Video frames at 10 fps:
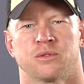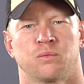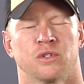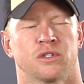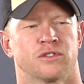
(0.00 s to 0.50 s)

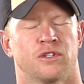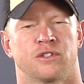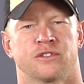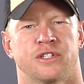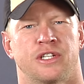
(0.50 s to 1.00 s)
to work as
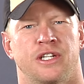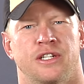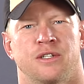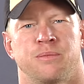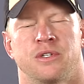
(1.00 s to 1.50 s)
hard as they
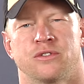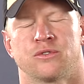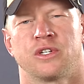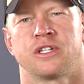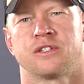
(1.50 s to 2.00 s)
can to be as
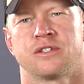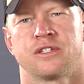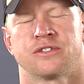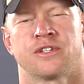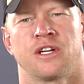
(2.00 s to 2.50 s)
great at
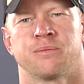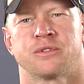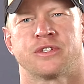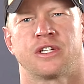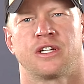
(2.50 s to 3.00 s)
this game
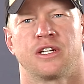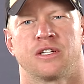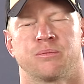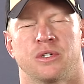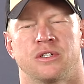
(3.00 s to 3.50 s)
as they
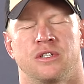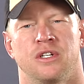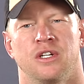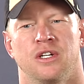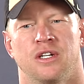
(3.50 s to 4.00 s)
can. But
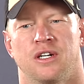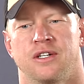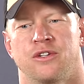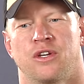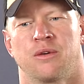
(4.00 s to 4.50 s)

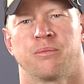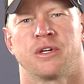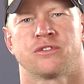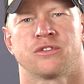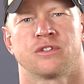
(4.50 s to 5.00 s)
you can't
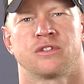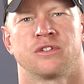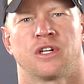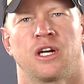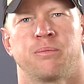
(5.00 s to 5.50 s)
base
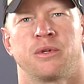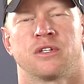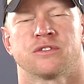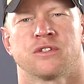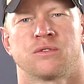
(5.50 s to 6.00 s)
your
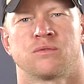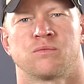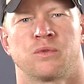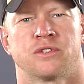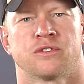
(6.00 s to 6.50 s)
happiness on
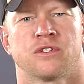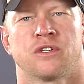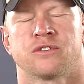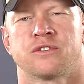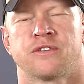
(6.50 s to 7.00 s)
wins and
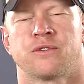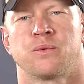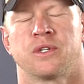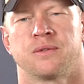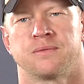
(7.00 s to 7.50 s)
losses every
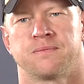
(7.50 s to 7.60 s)
week.